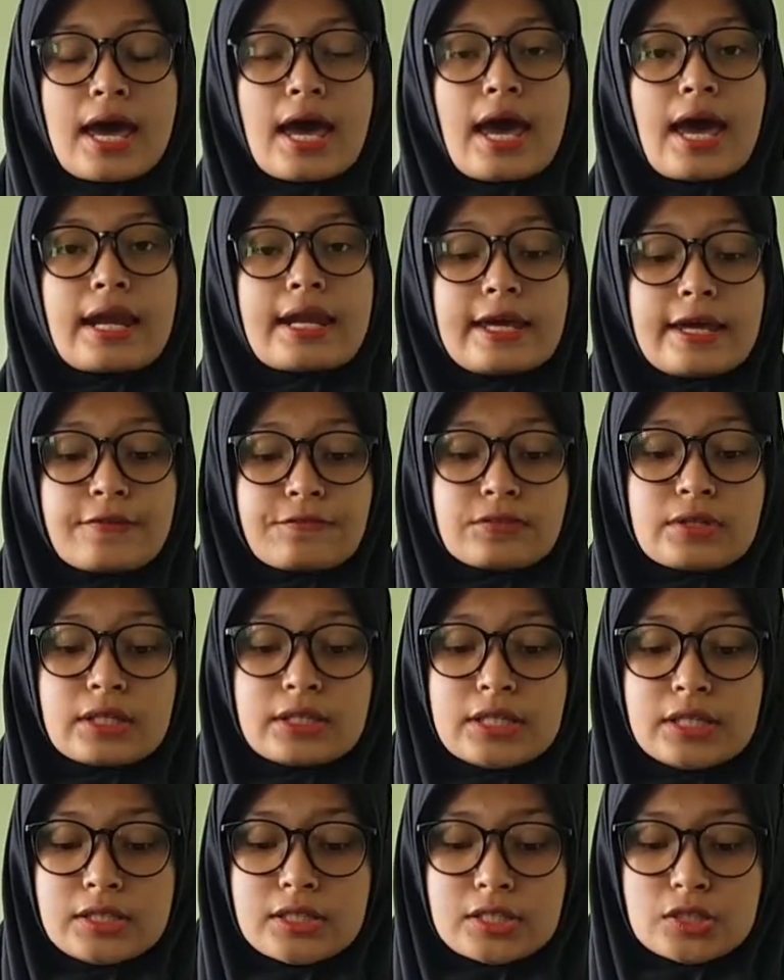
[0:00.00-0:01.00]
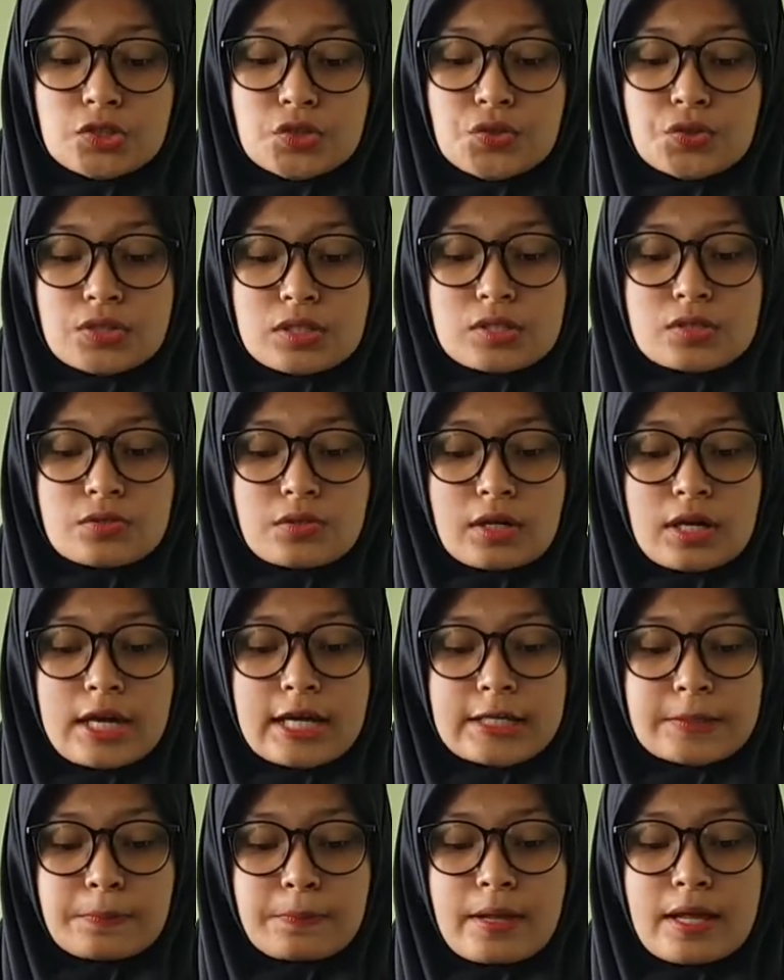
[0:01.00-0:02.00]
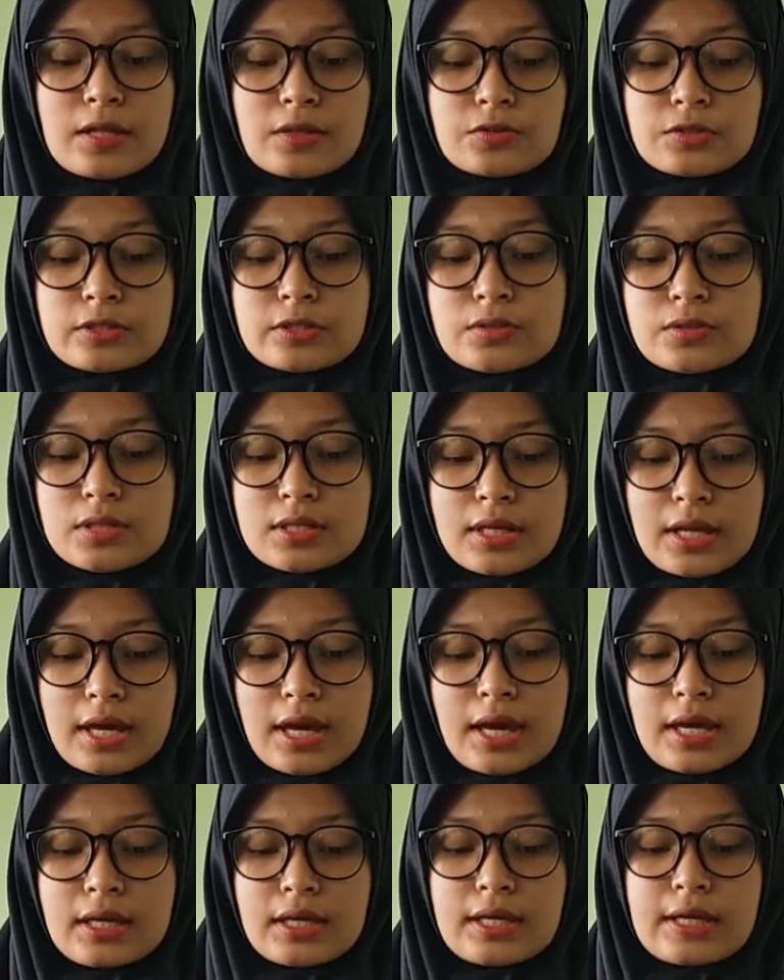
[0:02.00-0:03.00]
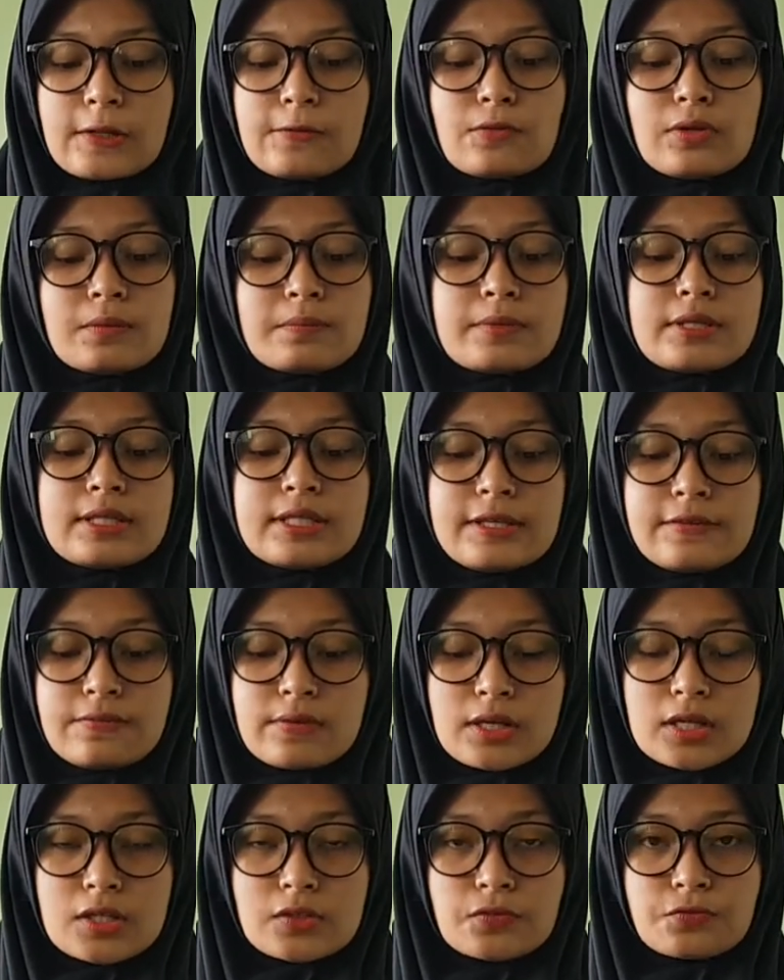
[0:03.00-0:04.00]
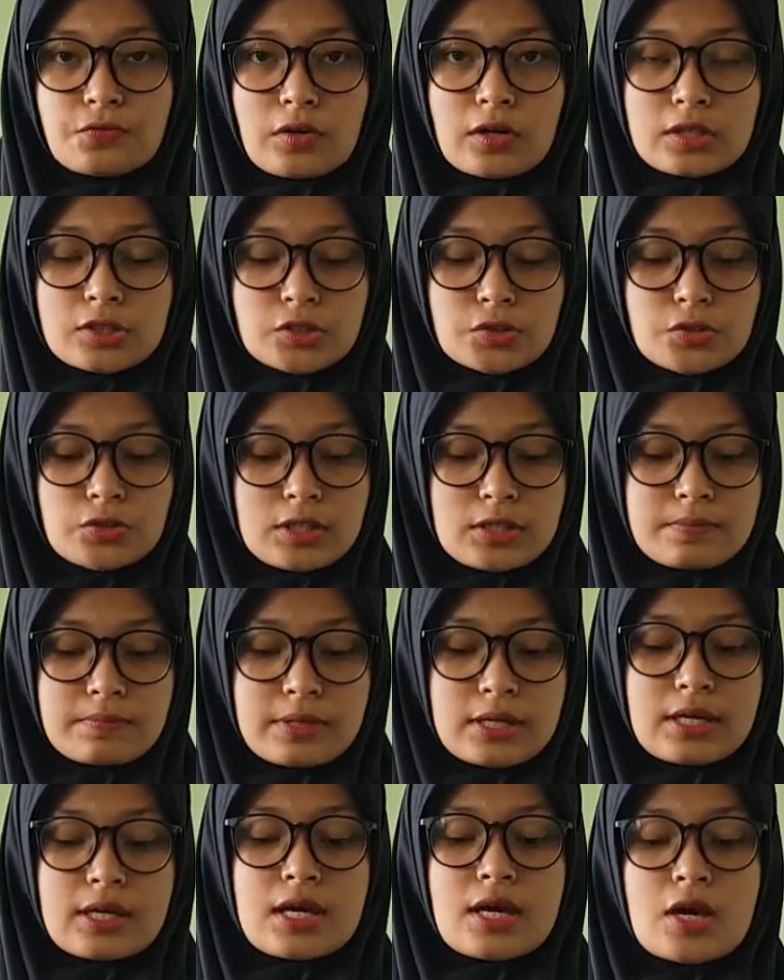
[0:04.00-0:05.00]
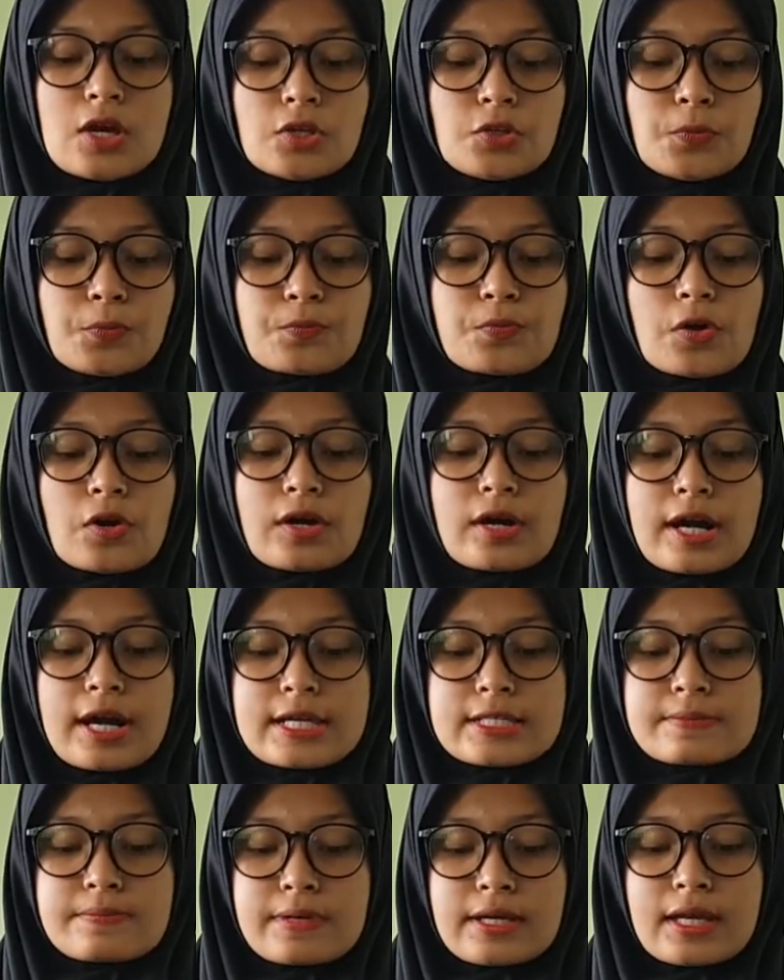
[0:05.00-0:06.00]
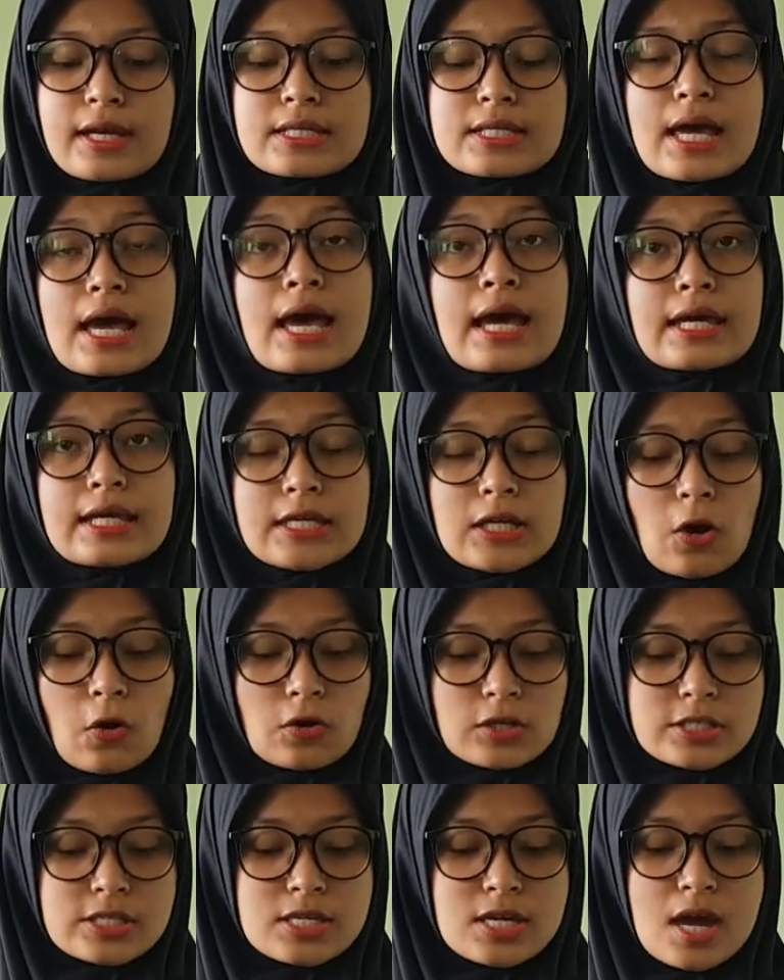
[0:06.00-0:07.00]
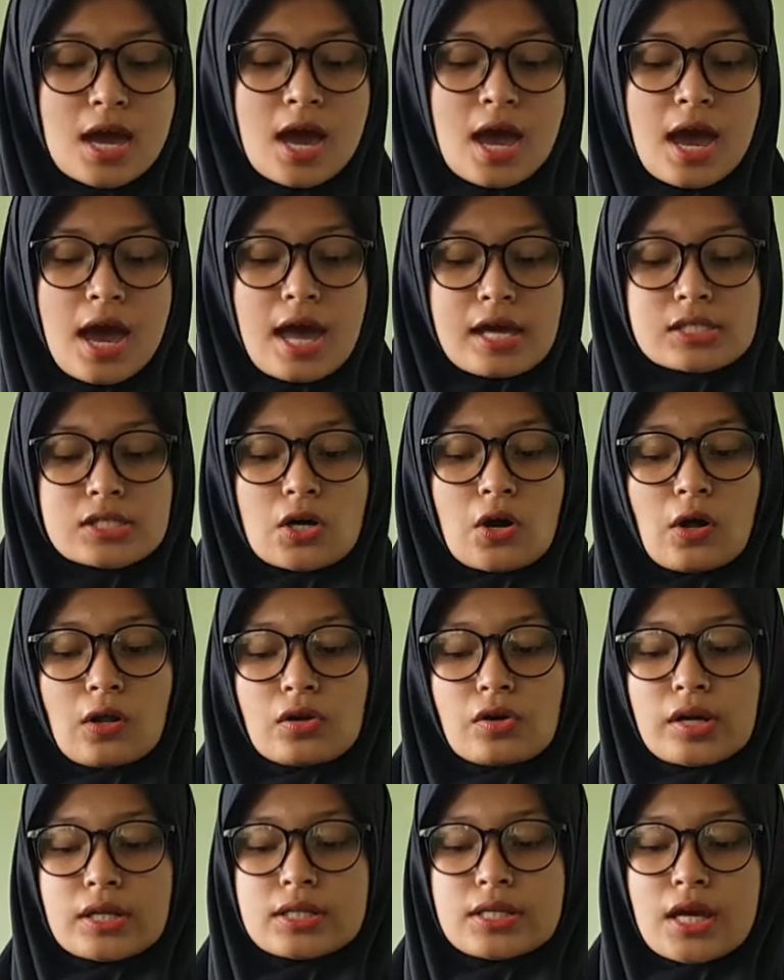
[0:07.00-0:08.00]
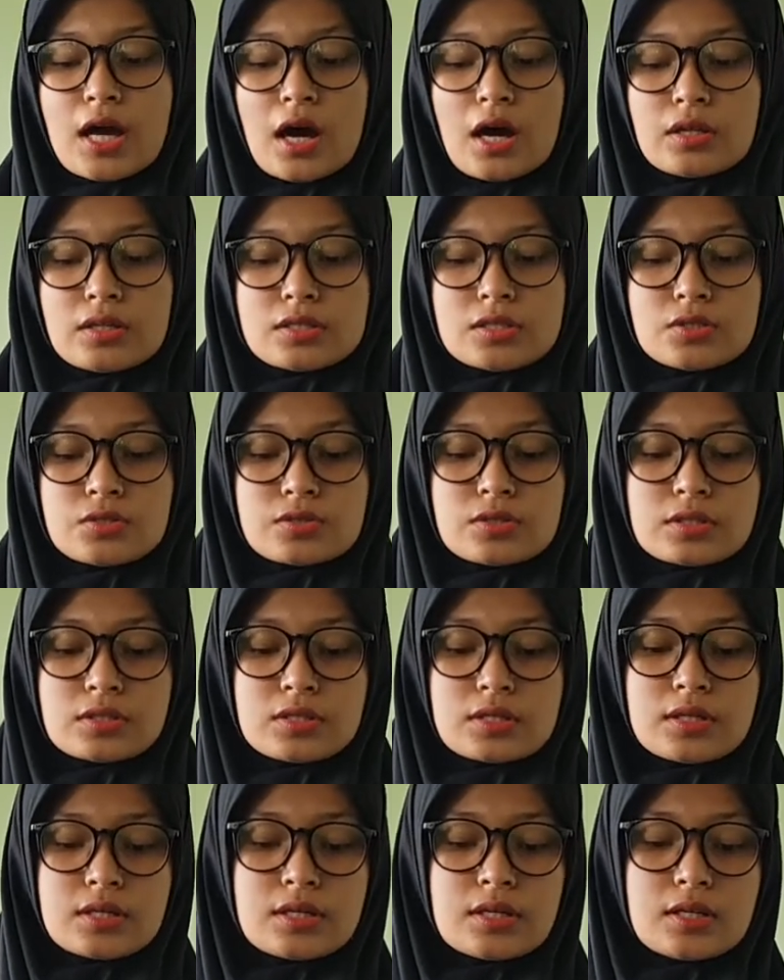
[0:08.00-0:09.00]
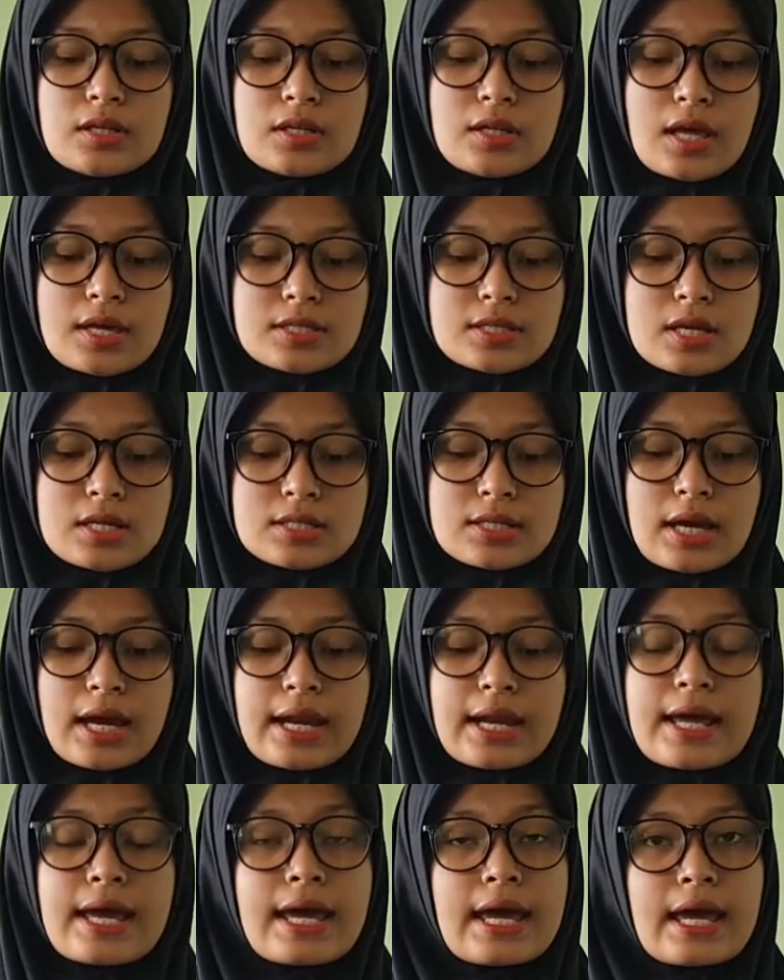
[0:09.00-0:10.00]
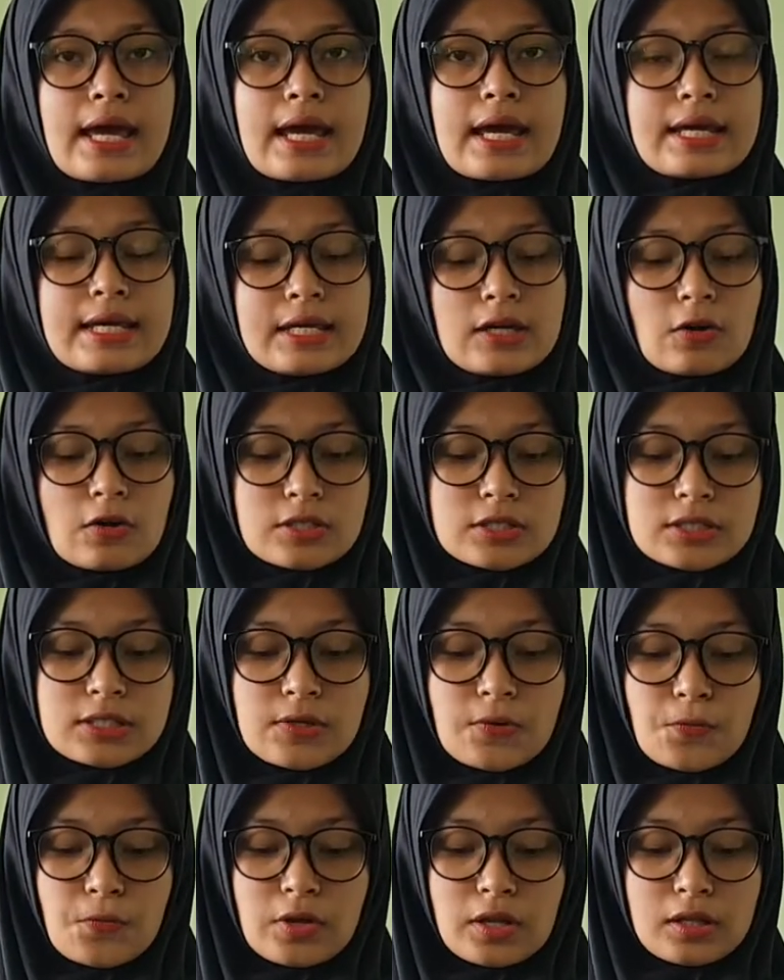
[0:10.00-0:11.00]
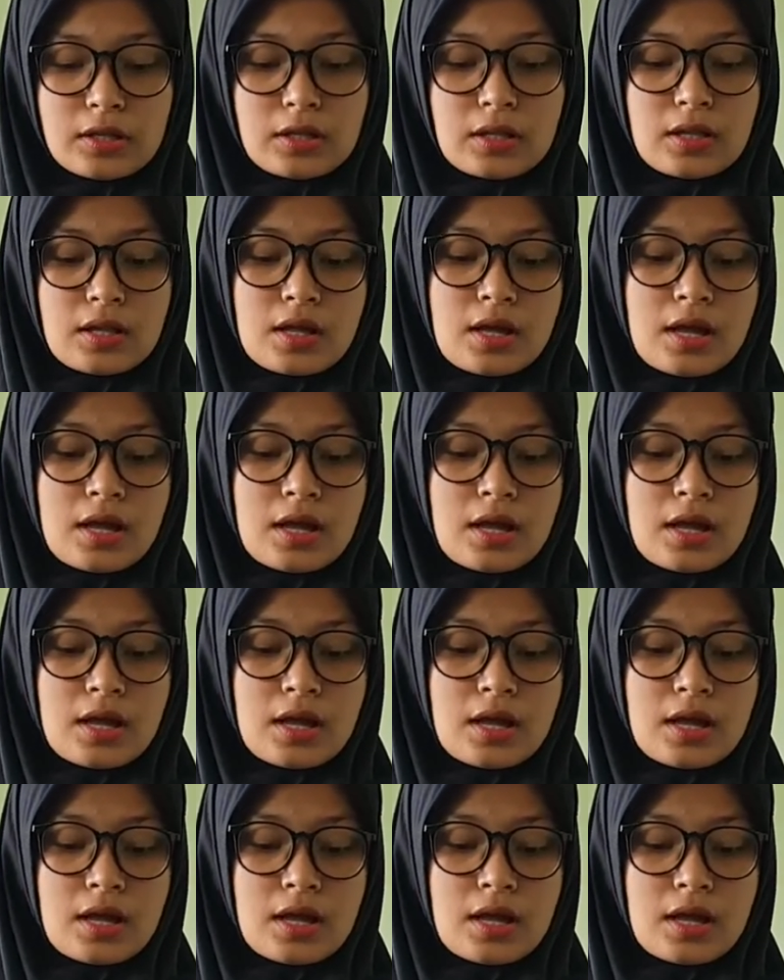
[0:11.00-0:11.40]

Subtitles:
And if the teacher chooses to explain to student A, it will be difficult for student B to progress because he or she has already understood the lessons and he or she will